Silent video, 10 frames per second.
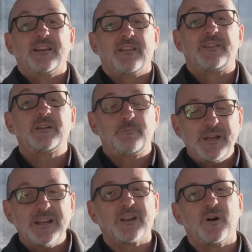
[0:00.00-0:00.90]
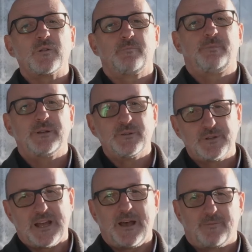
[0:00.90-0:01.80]
There'd been a long
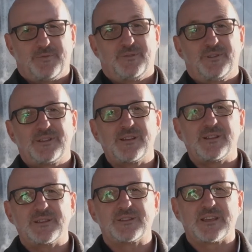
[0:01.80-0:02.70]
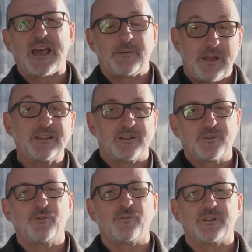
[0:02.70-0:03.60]
build-up to this game and the
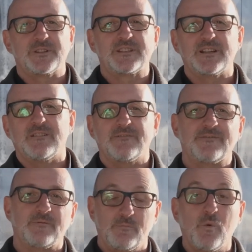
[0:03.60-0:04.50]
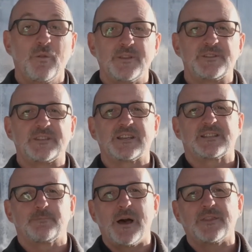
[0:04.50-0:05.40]
tour itself, more than
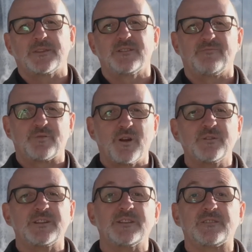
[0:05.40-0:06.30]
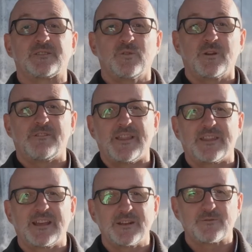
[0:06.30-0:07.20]
6 months of protests all around
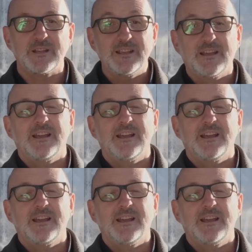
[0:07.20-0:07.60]
the country,